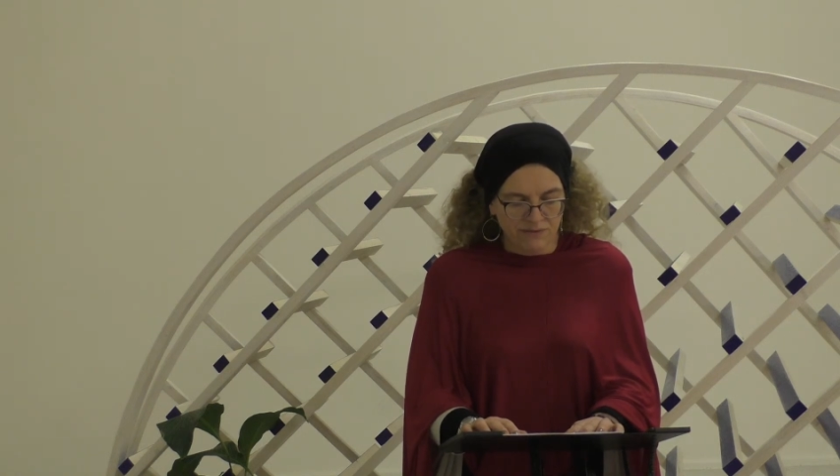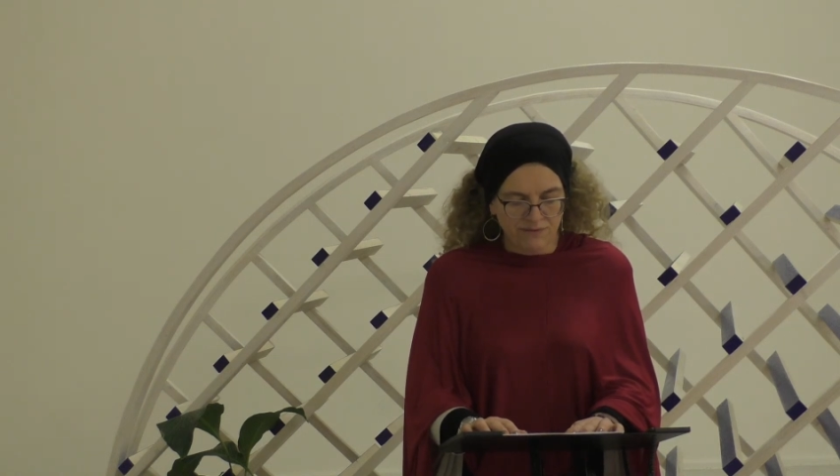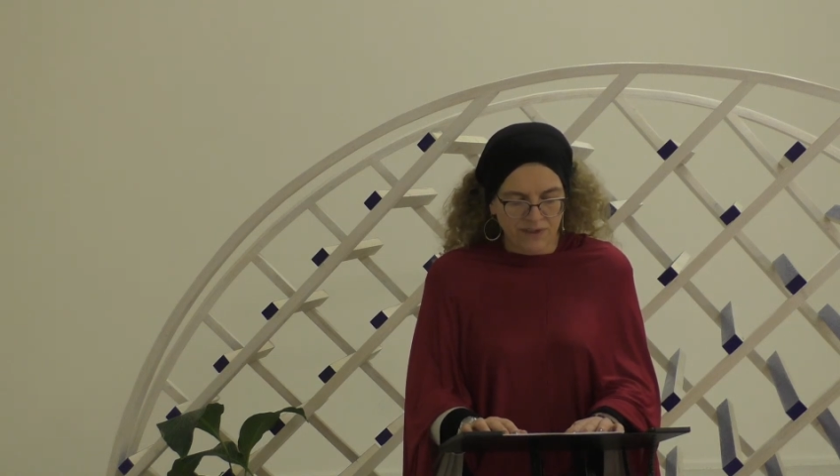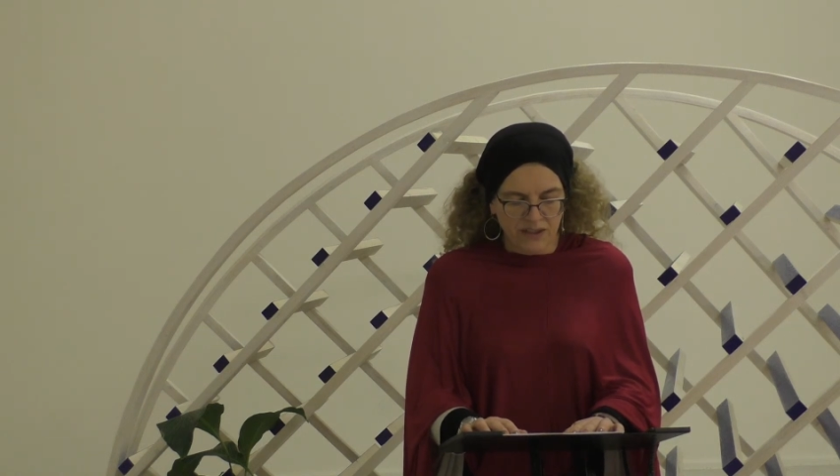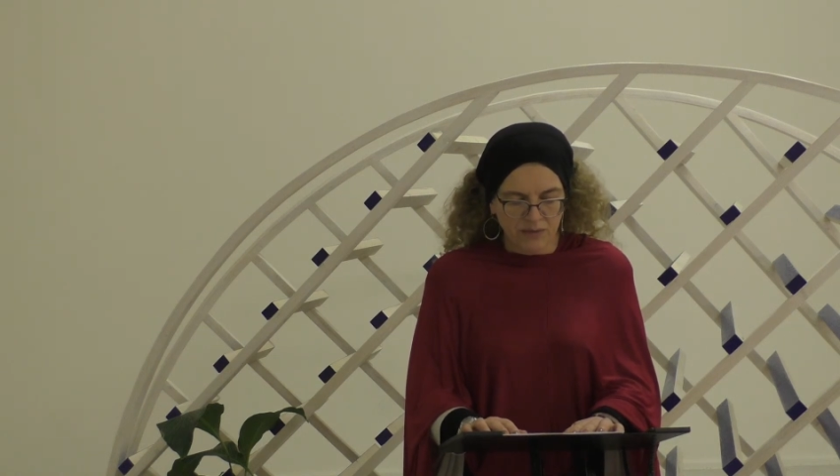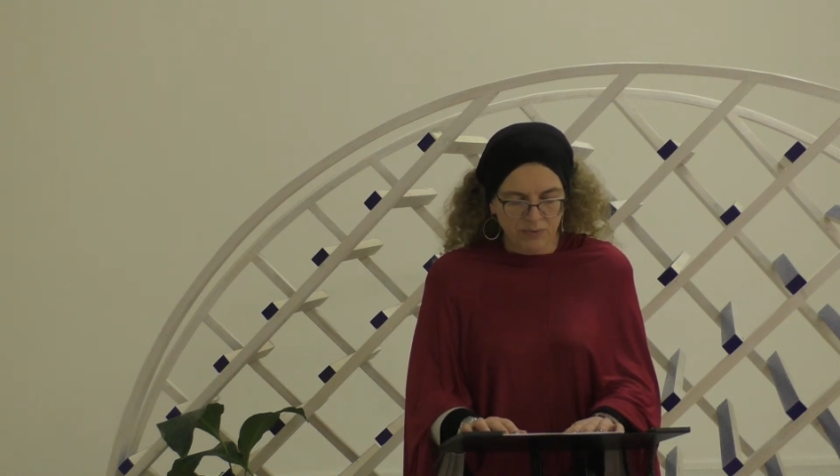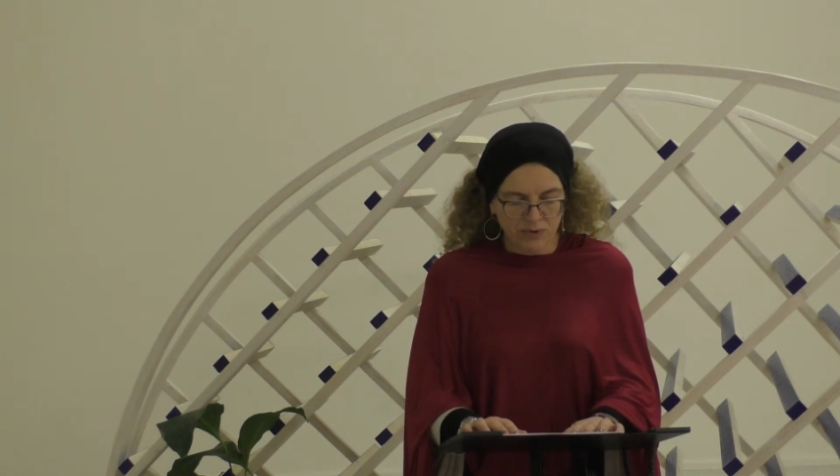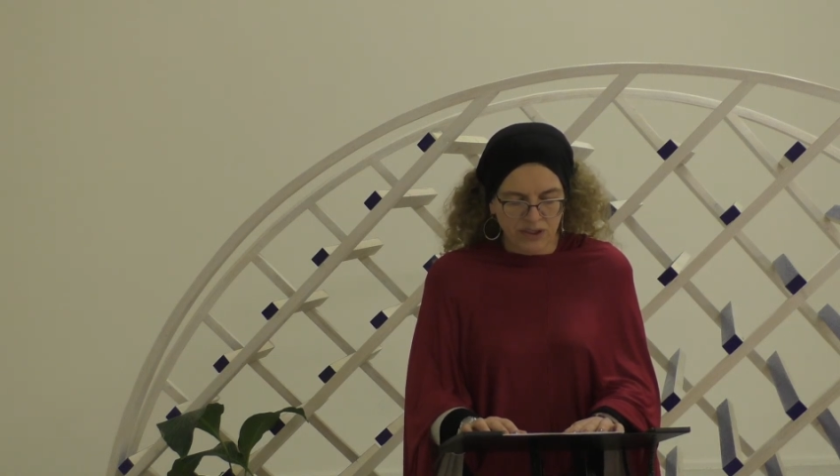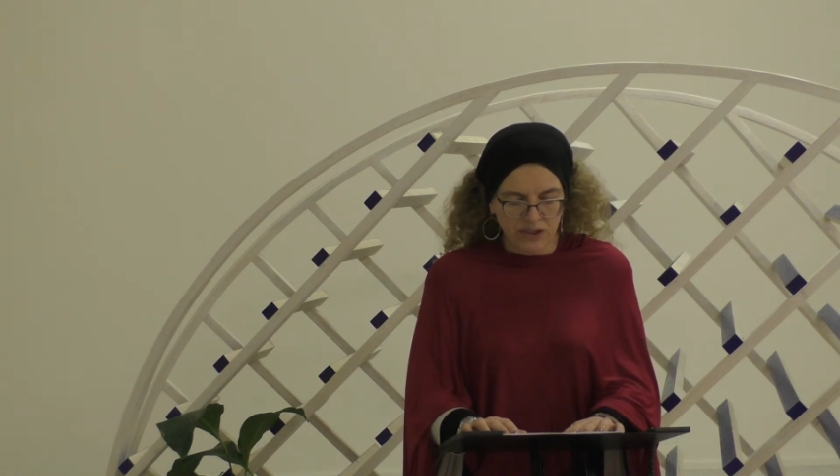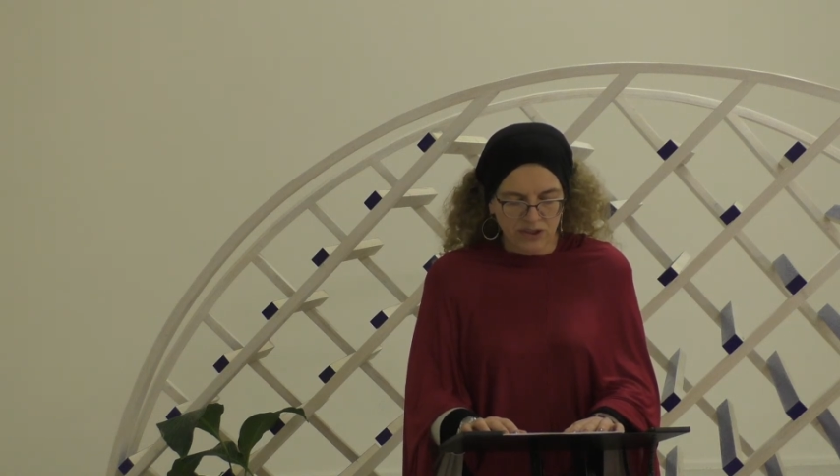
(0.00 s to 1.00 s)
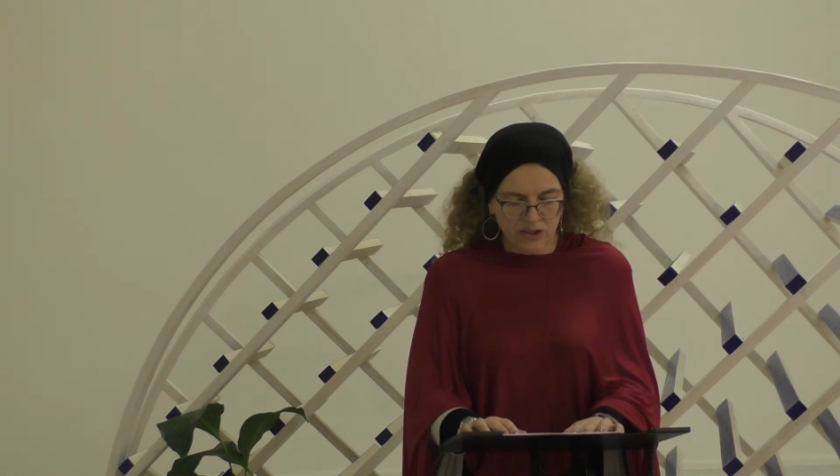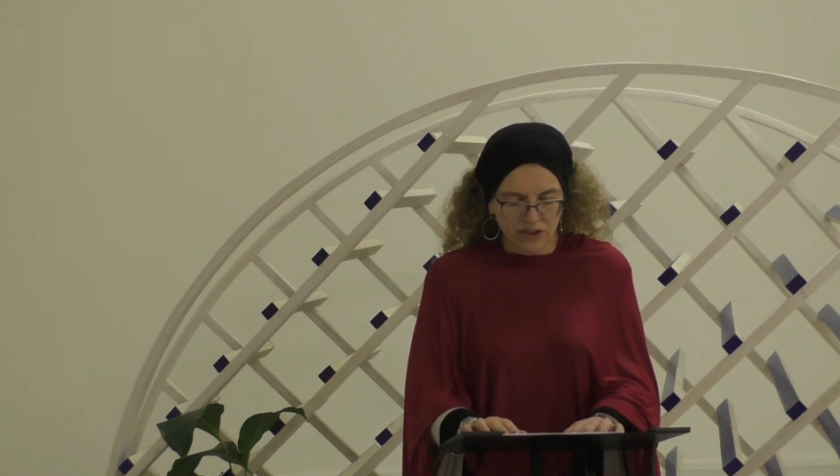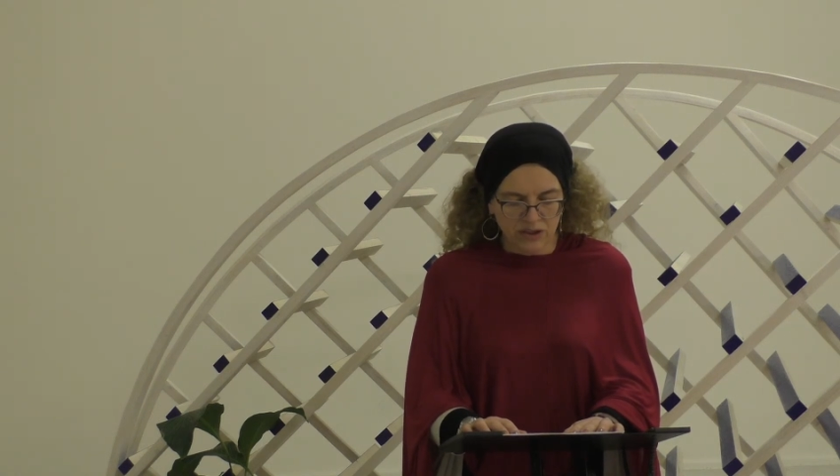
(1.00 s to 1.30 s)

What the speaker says: final protection.